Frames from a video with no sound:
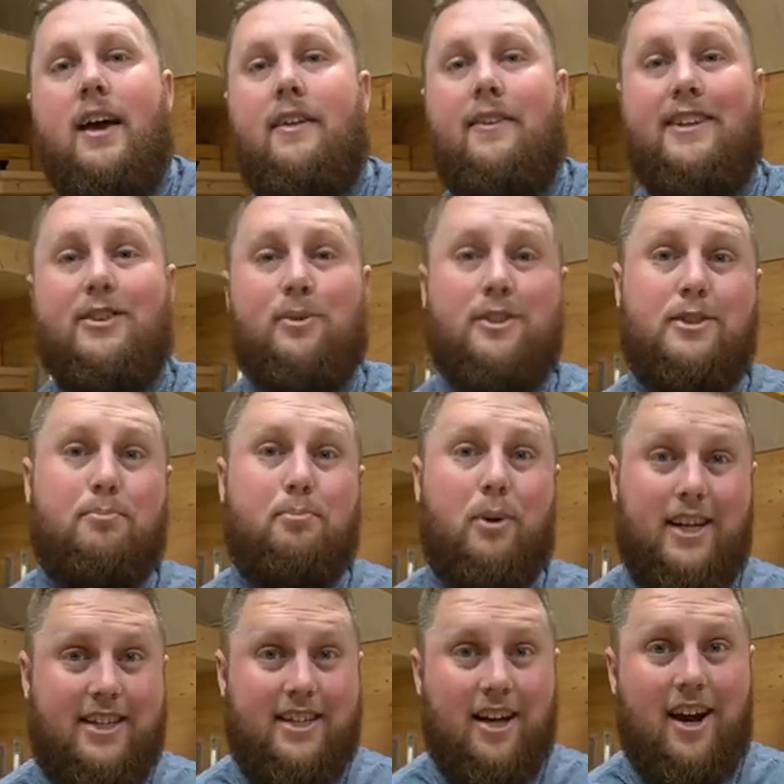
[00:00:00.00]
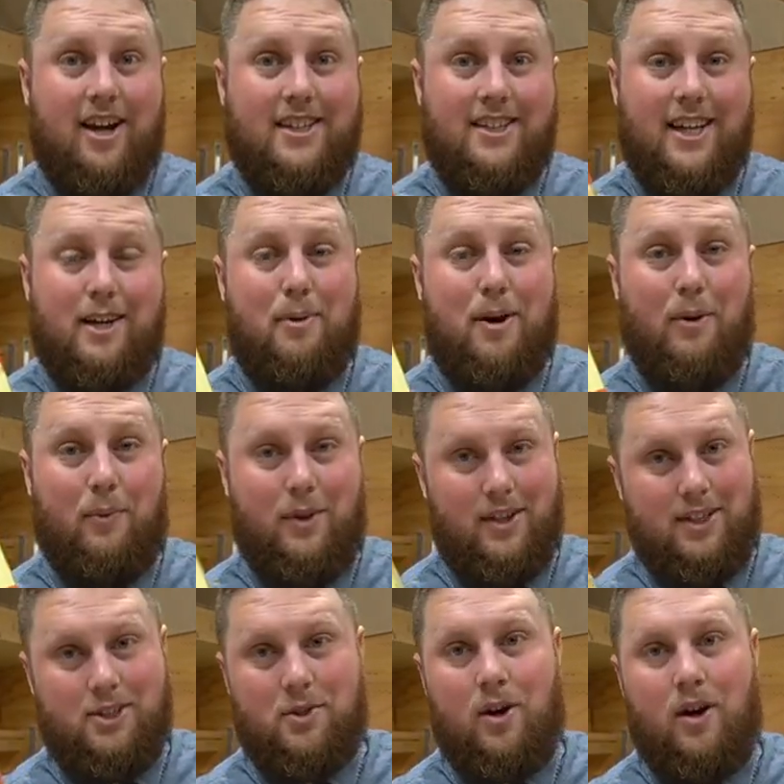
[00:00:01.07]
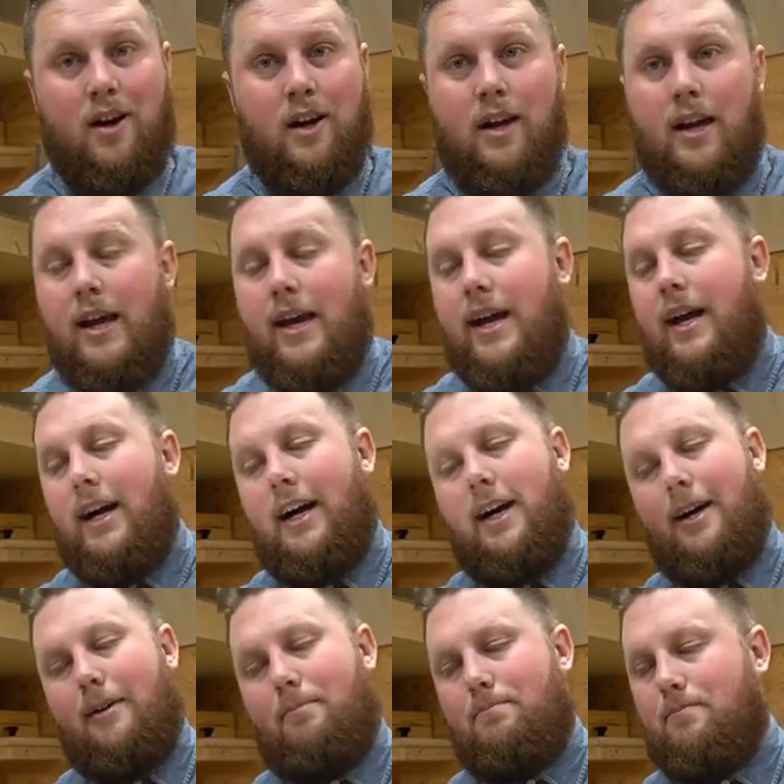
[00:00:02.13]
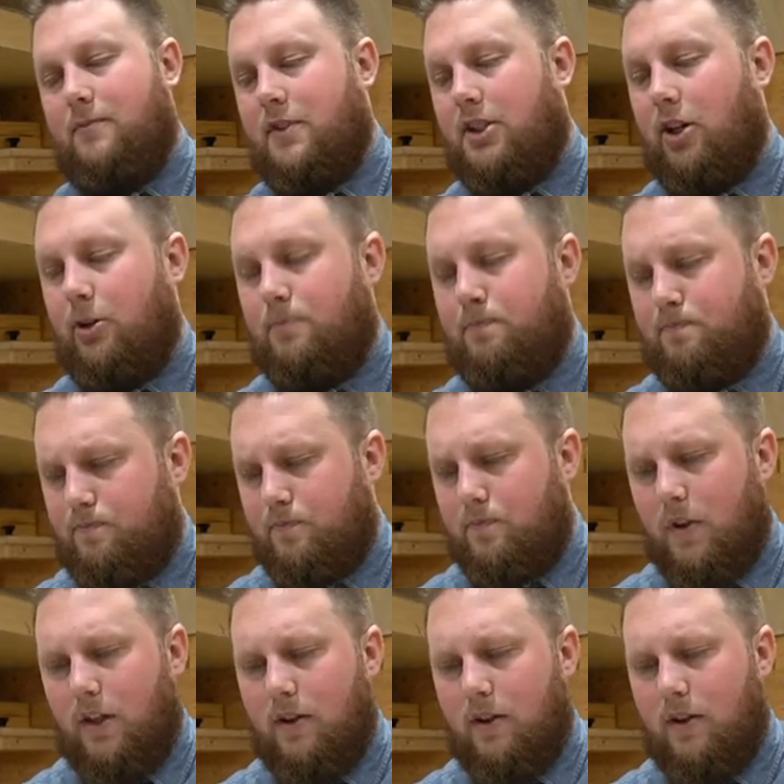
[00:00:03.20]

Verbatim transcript: This one's pretty toxic, but really strong. Um, so.